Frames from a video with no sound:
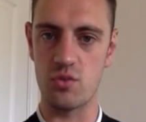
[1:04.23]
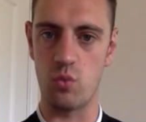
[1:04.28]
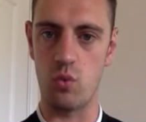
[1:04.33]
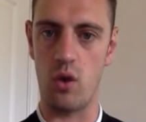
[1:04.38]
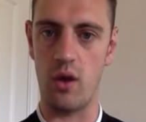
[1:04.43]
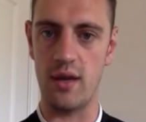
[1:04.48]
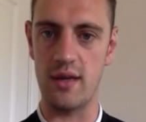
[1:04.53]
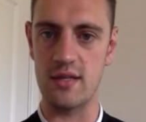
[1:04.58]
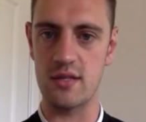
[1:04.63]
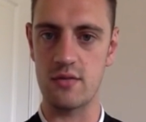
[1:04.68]

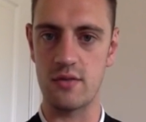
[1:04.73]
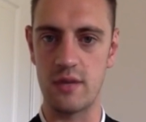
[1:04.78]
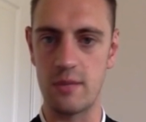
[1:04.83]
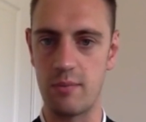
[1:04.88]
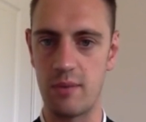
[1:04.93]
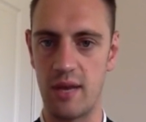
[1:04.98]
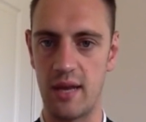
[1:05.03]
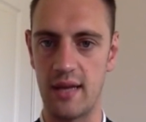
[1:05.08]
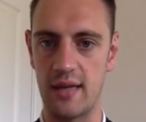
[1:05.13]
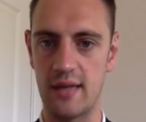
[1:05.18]
what is three
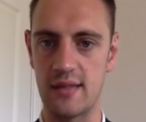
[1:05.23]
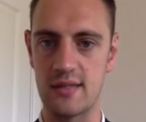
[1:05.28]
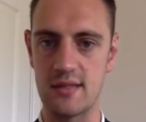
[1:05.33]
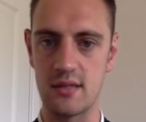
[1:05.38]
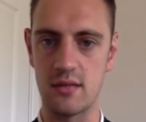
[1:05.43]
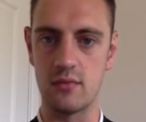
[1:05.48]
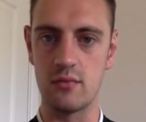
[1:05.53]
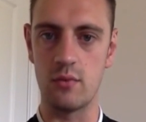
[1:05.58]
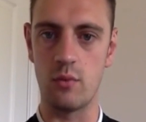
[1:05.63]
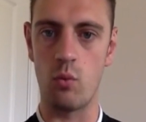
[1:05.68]
planes
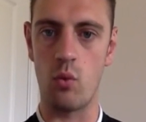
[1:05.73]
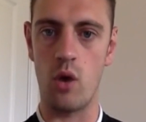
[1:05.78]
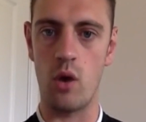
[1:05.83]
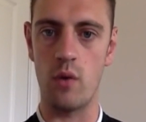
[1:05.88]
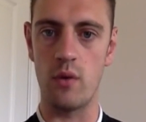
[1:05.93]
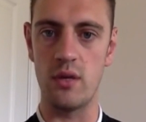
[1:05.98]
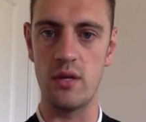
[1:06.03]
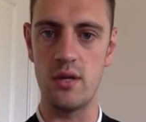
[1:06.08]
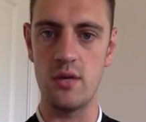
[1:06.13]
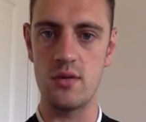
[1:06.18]
and why
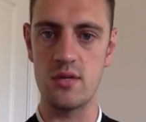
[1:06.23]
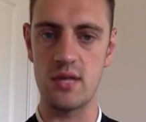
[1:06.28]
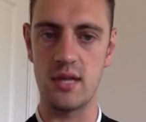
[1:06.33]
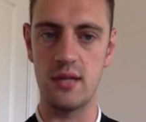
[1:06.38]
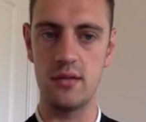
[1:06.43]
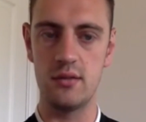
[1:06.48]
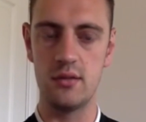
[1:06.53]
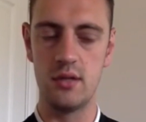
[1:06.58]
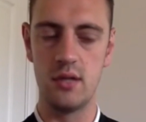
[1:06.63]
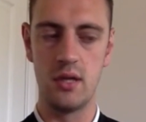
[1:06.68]
we use it.
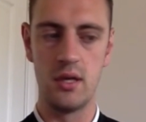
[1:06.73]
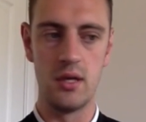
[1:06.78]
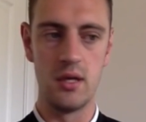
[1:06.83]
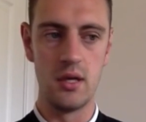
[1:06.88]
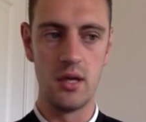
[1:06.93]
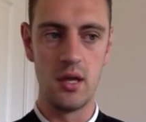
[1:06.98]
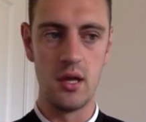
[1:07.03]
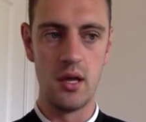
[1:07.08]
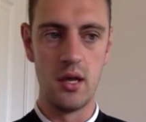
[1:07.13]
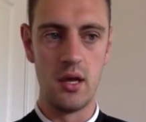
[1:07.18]

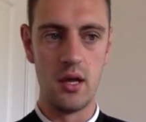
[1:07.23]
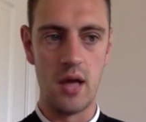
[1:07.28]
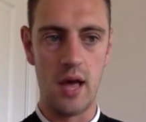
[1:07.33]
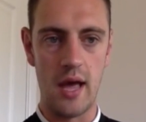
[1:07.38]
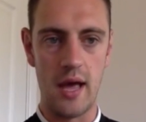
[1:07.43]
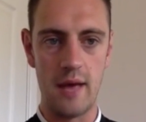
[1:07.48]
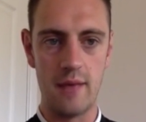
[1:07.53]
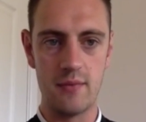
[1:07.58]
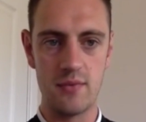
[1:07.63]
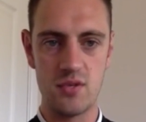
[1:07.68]

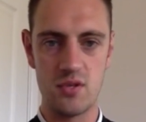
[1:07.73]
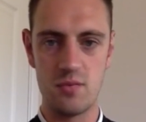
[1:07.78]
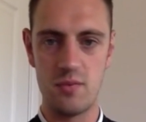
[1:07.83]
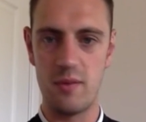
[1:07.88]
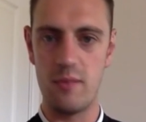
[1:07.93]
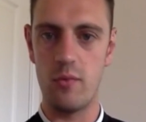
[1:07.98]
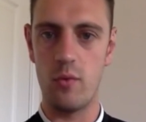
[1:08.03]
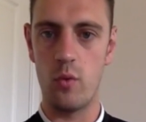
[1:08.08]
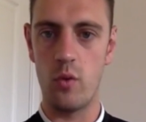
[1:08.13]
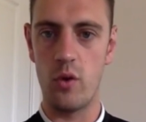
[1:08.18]
So it's a
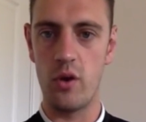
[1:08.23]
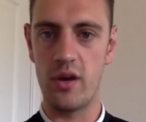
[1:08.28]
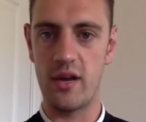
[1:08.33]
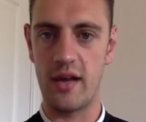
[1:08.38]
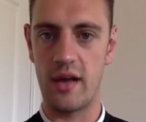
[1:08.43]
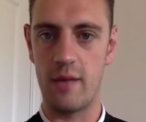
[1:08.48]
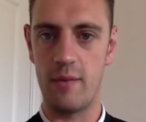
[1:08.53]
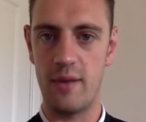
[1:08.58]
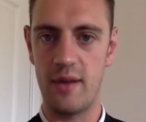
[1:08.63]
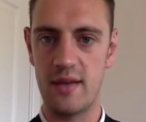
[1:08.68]
bit more
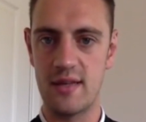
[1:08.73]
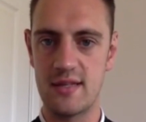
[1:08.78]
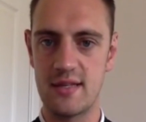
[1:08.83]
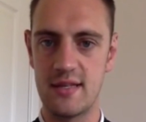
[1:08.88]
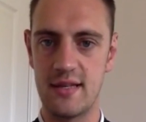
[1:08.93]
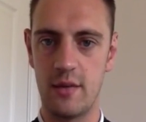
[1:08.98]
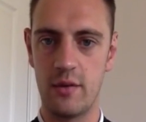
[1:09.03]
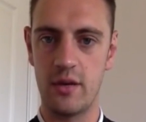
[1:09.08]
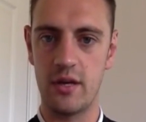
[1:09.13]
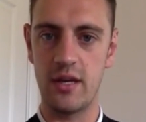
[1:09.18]
workout based
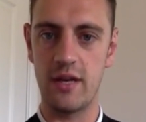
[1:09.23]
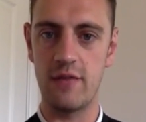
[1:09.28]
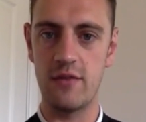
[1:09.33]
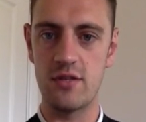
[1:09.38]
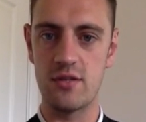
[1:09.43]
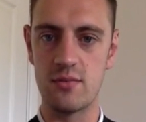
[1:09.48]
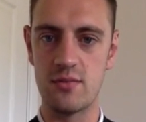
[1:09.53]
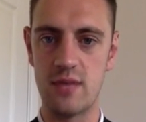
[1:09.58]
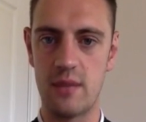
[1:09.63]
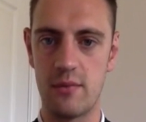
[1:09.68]
today. We're going to give you
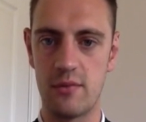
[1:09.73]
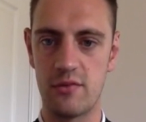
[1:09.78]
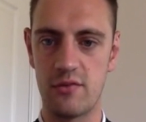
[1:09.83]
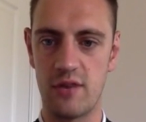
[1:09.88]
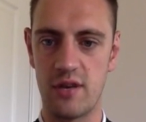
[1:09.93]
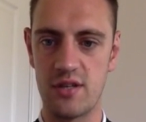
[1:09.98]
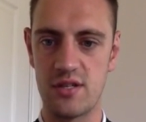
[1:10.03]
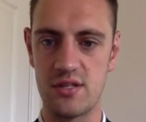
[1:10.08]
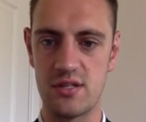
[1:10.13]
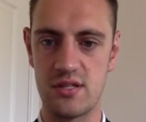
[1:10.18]
some
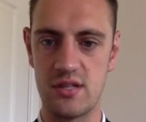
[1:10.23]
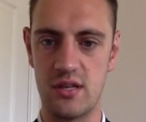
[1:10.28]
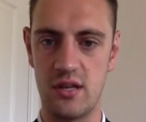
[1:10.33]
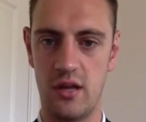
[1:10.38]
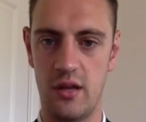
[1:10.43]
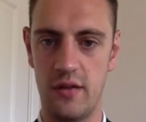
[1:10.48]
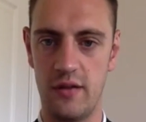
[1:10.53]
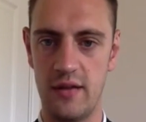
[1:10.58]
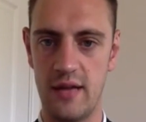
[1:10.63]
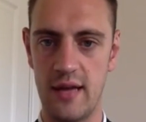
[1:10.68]
demonstrations
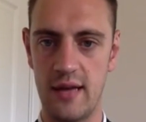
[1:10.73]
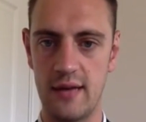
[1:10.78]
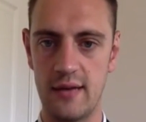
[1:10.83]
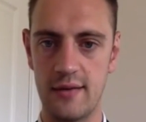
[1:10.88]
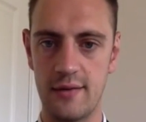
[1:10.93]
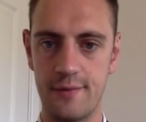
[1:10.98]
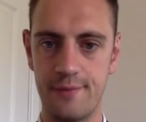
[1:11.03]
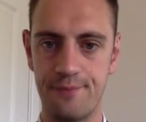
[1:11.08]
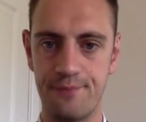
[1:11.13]
at the end.